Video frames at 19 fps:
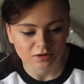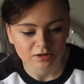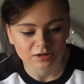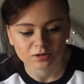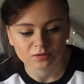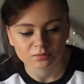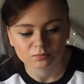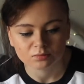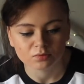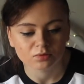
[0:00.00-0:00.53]
I
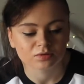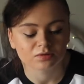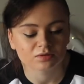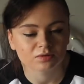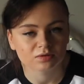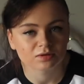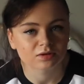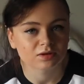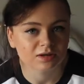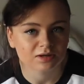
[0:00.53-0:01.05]
don't
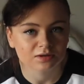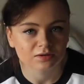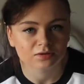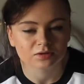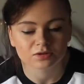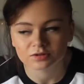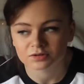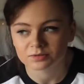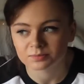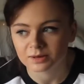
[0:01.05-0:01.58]
want a
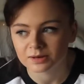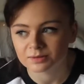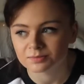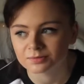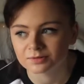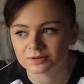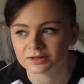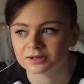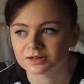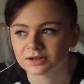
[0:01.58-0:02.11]

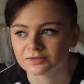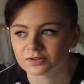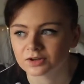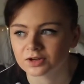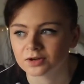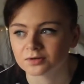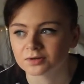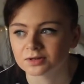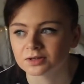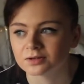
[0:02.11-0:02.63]
newspaper, and they'd have a
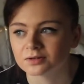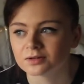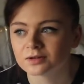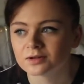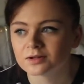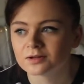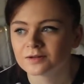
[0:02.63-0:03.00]
go at you.